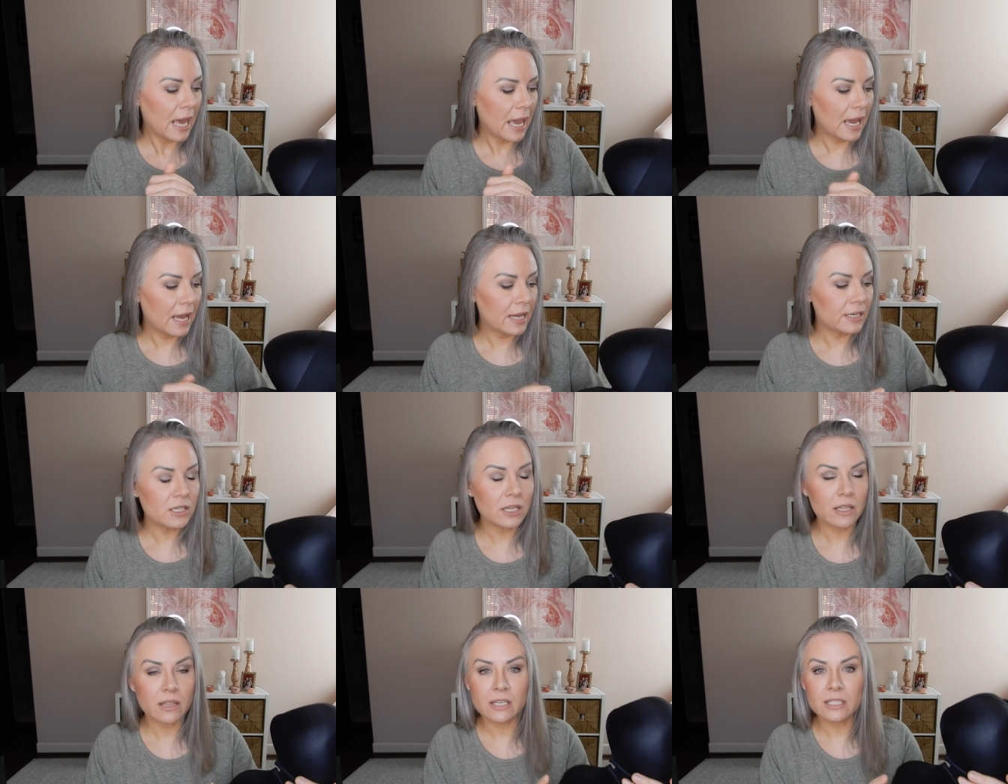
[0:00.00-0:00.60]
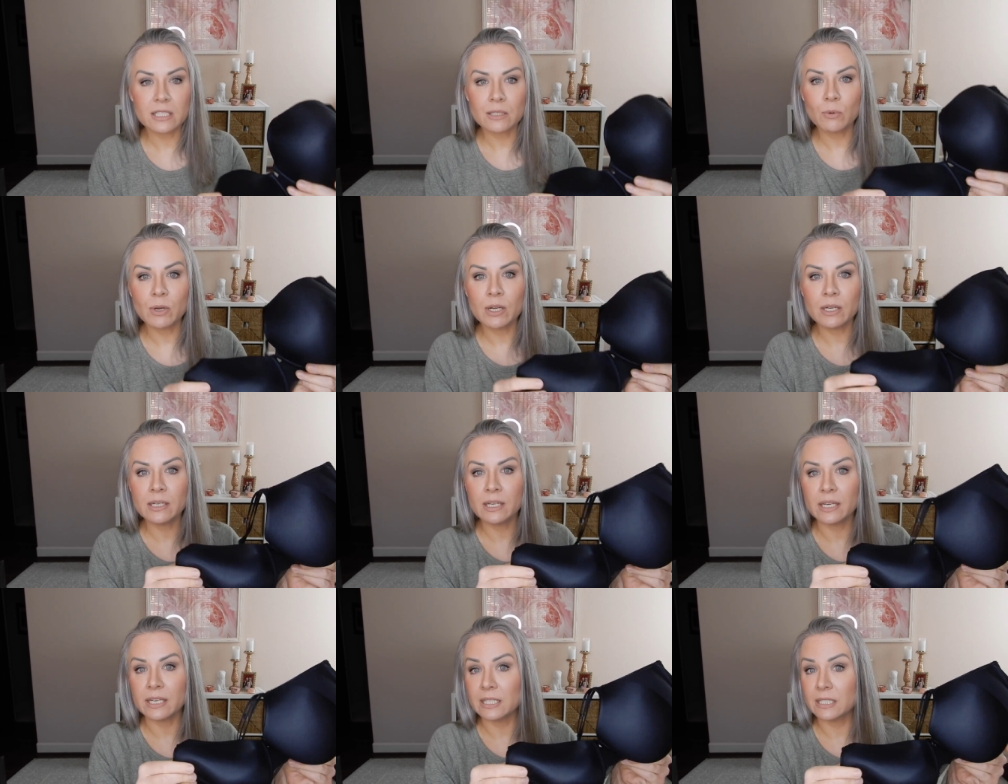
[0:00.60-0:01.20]
and this
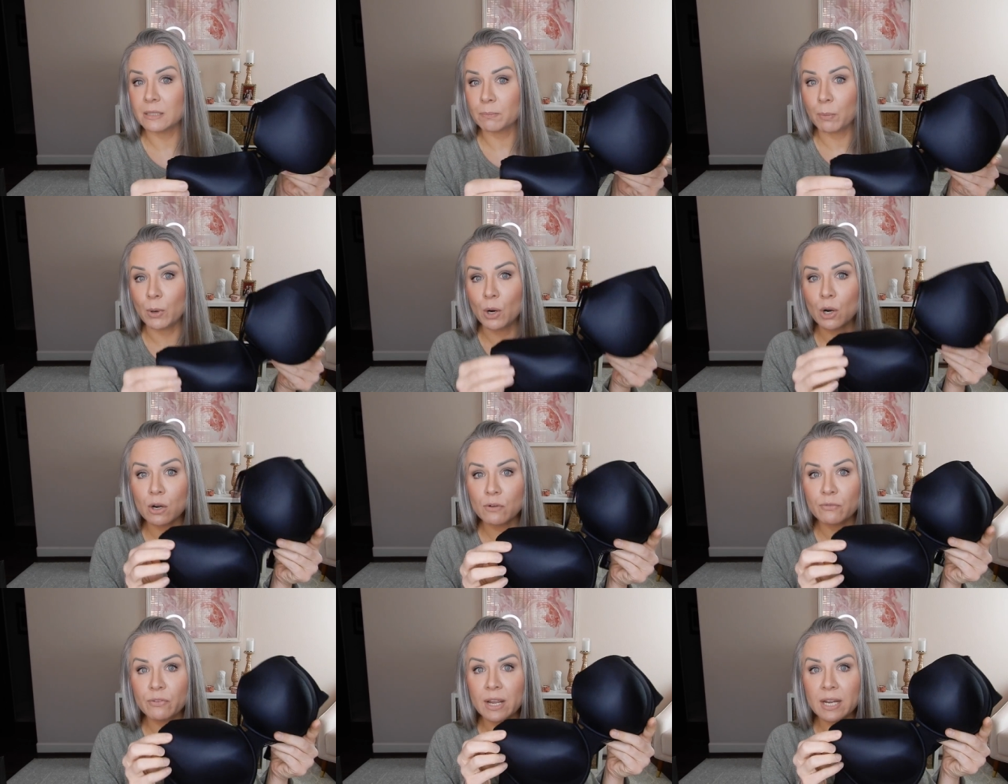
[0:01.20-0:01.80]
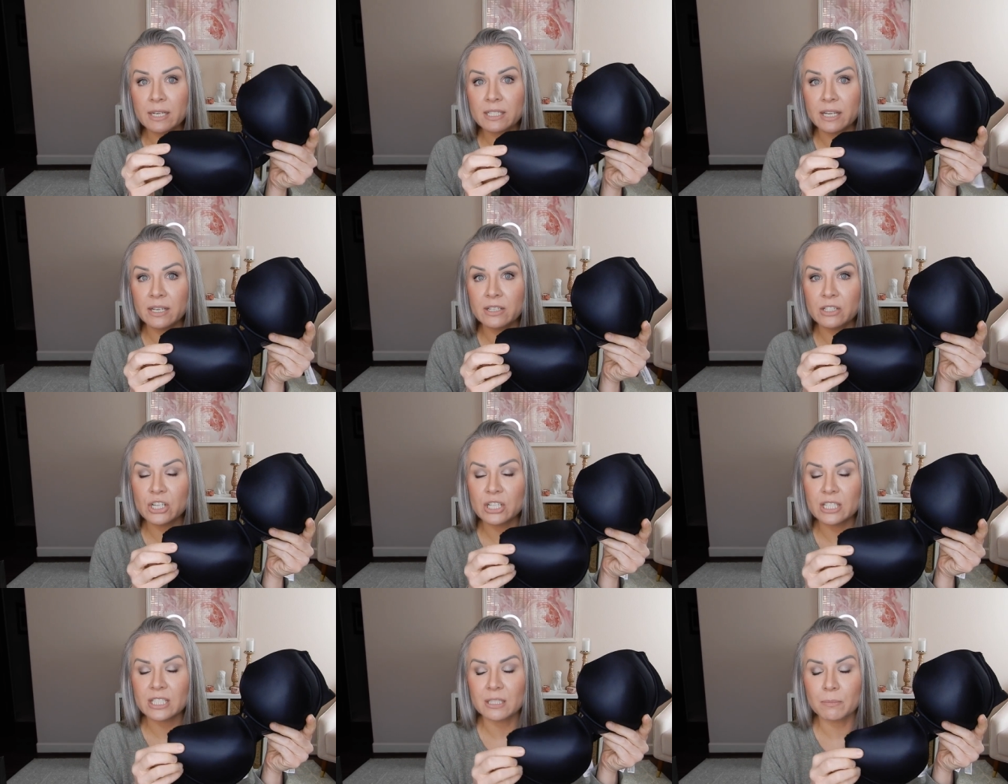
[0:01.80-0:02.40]
one is perfect
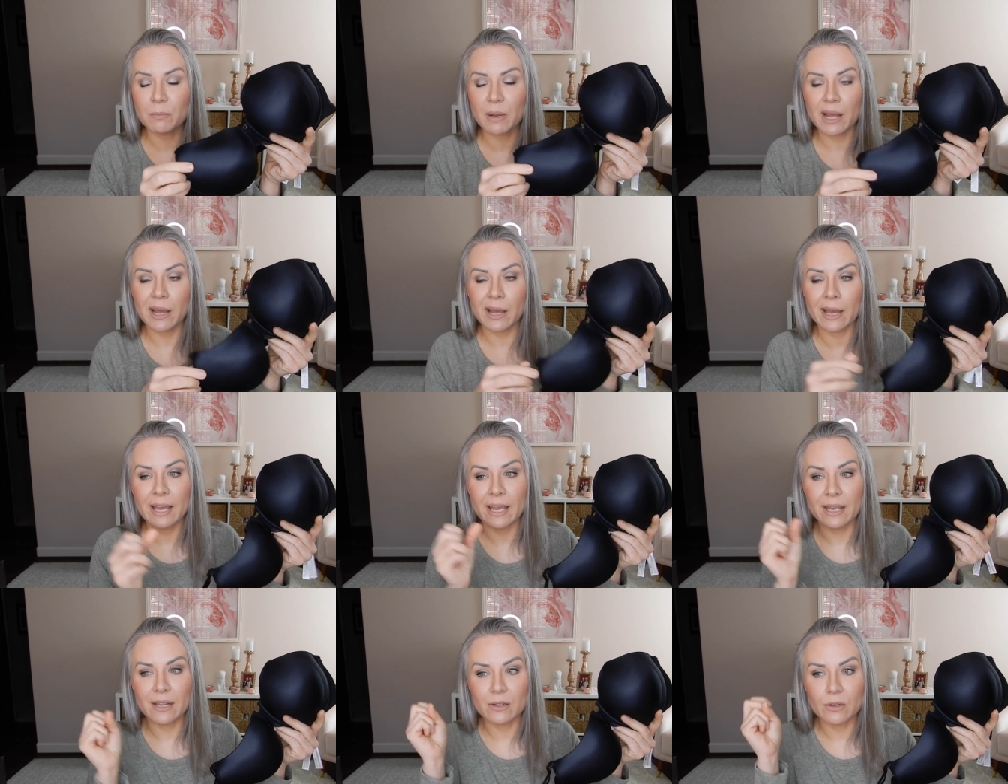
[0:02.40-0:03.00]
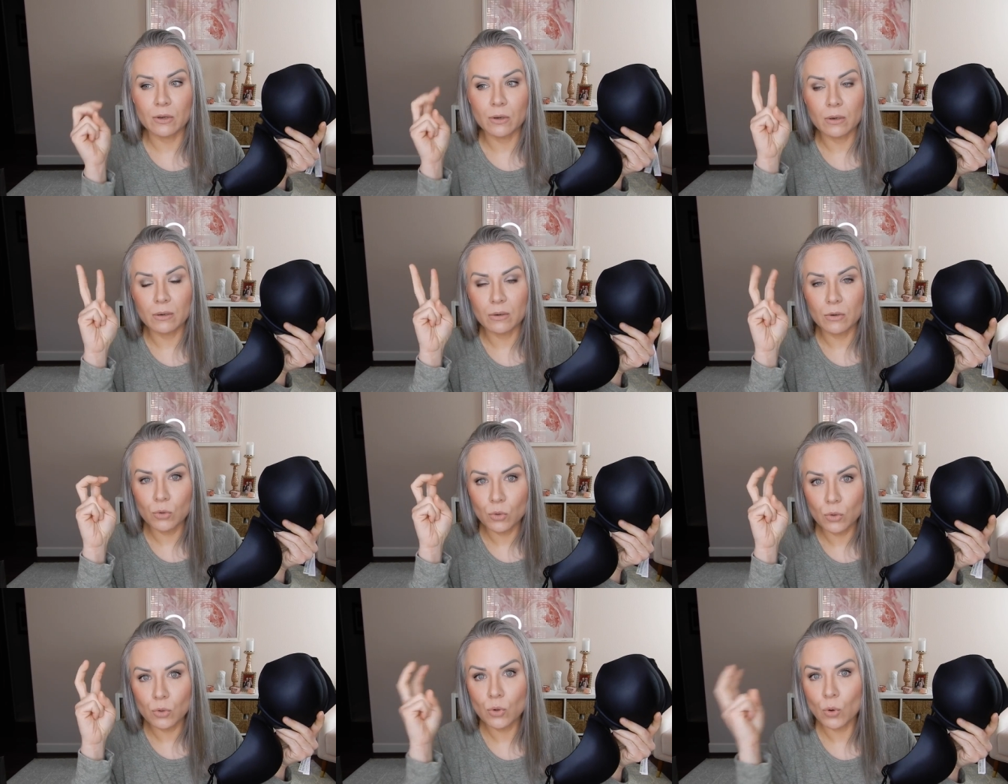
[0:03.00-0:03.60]
in just my
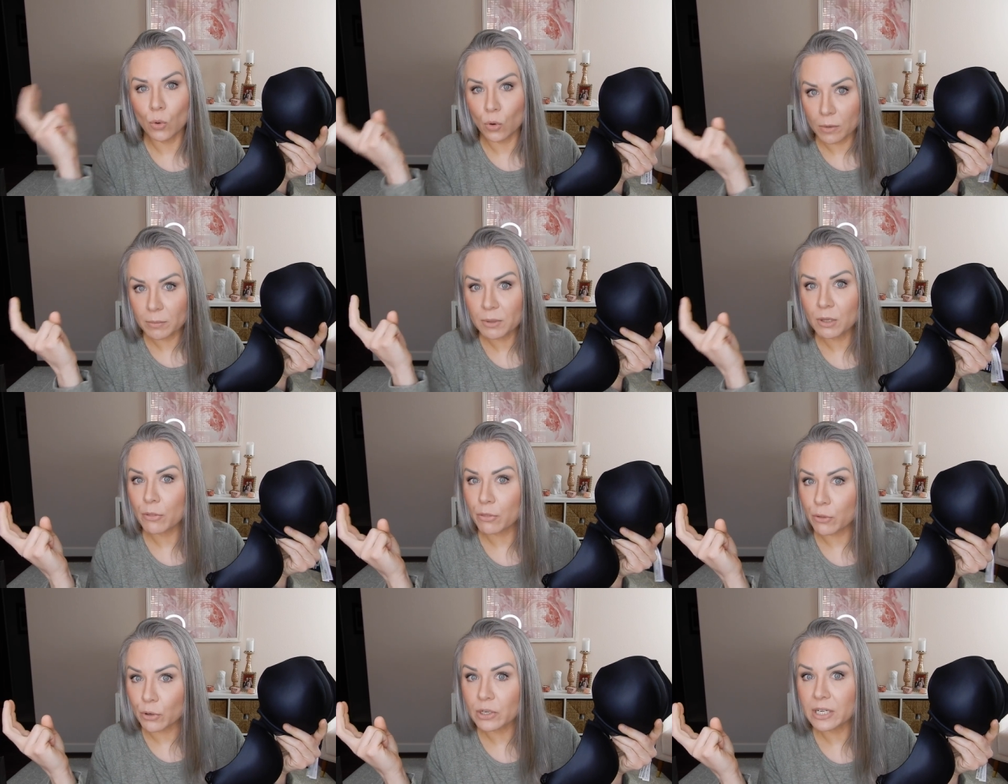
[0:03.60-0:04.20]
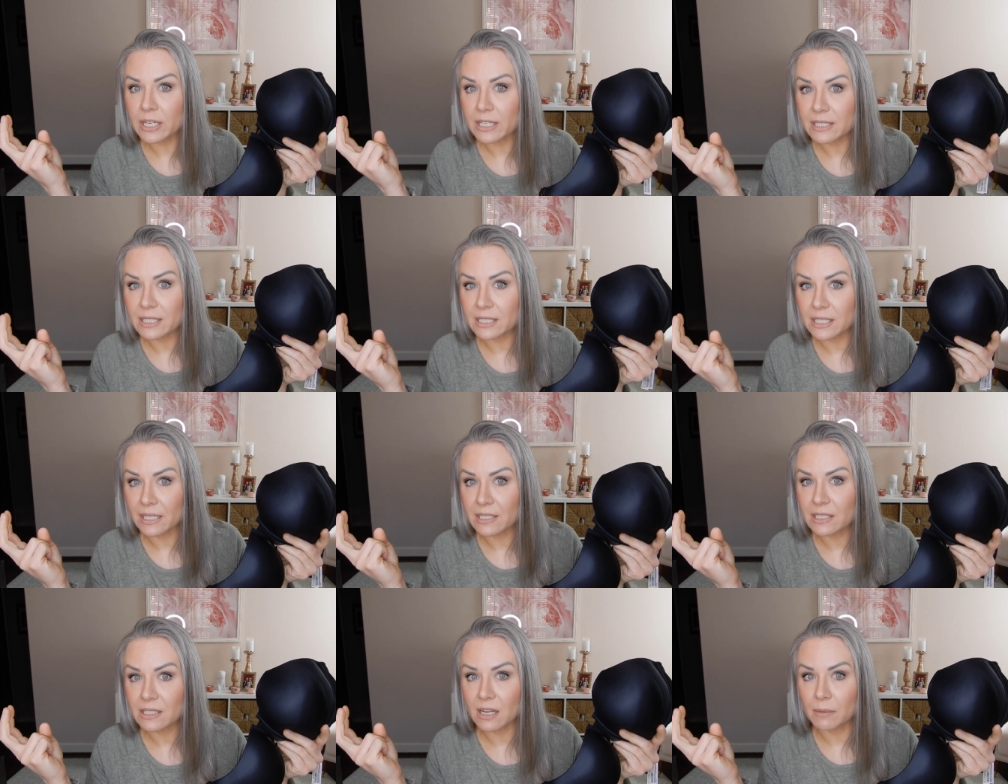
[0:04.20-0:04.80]
normal
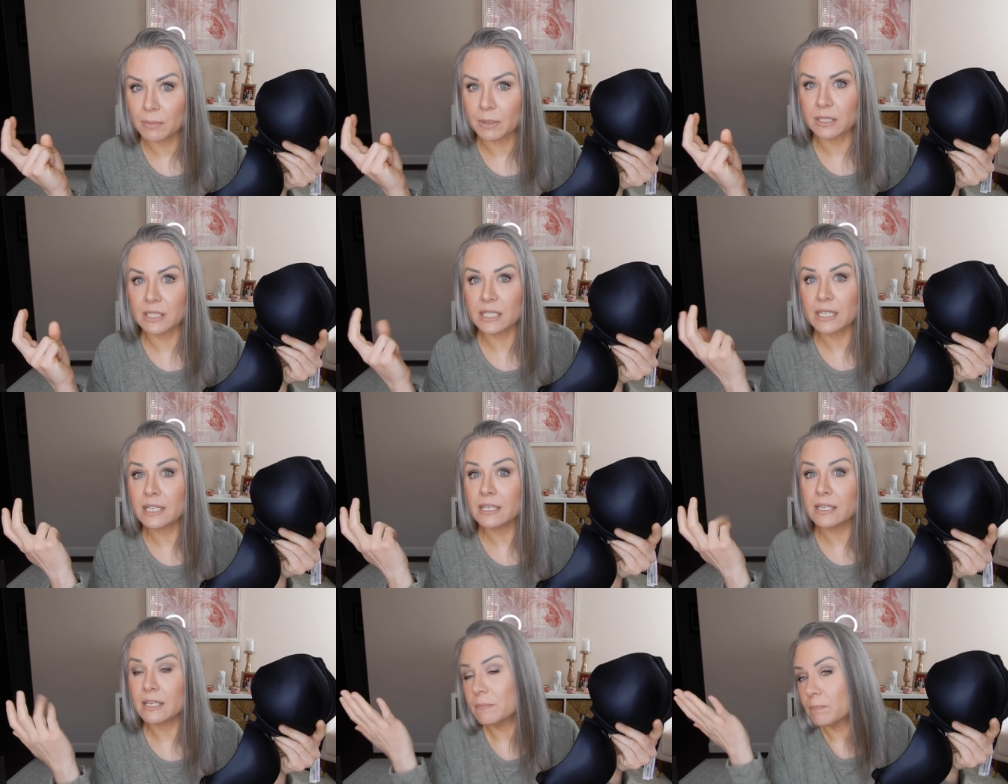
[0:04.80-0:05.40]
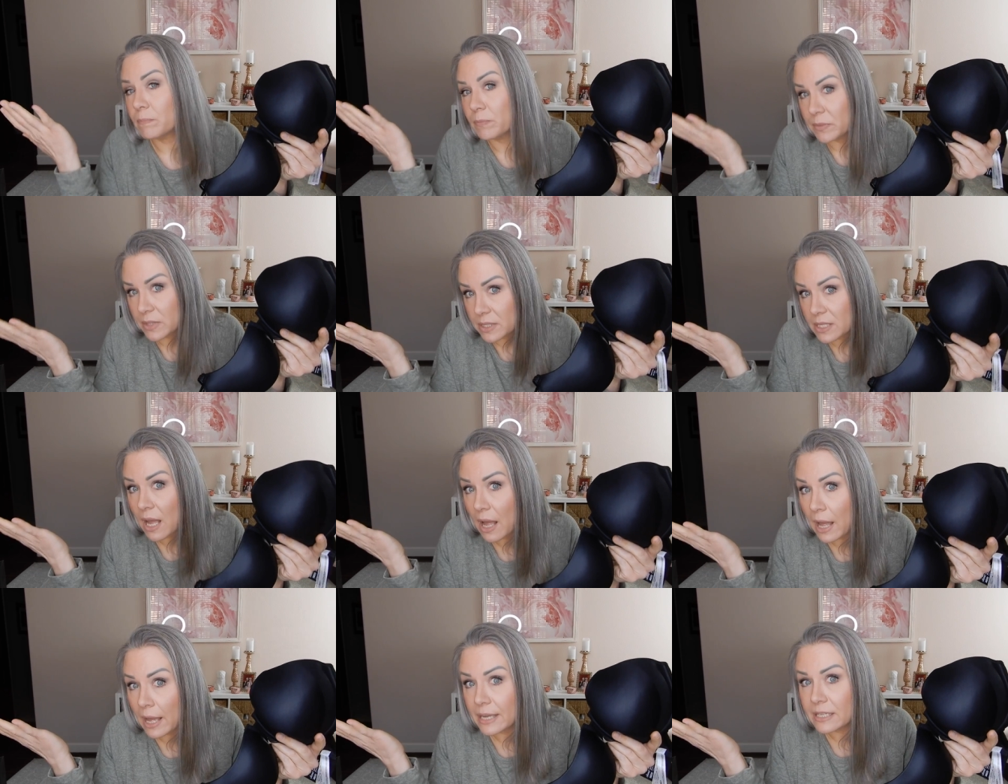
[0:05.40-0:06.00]
36 double D
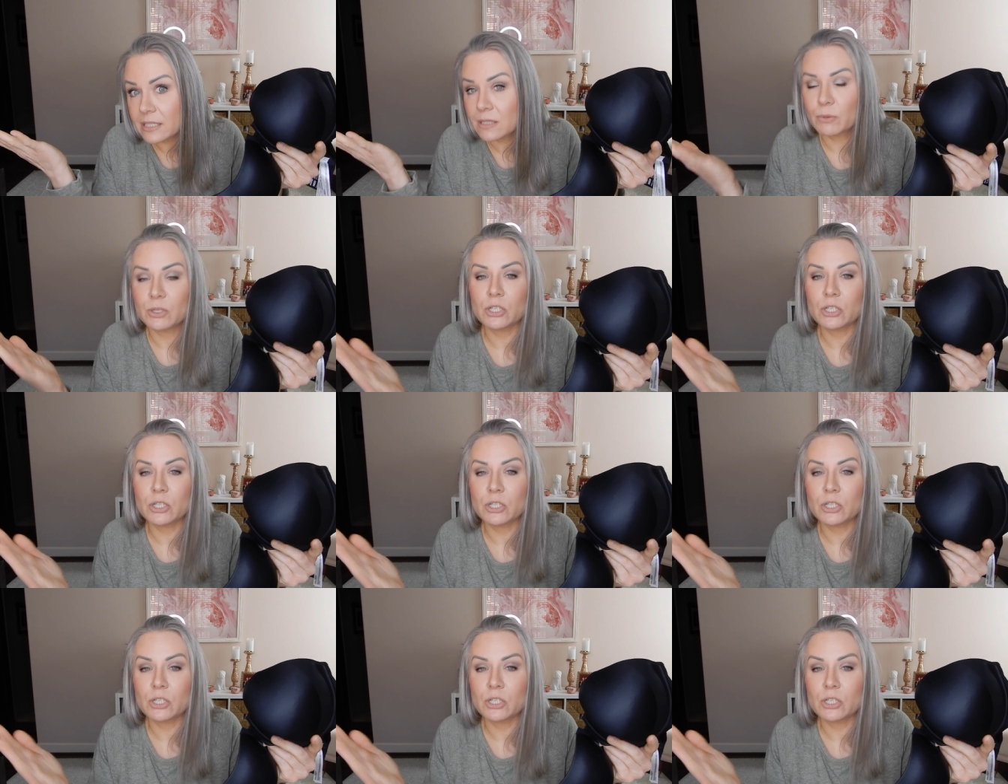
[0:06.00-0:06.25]
size,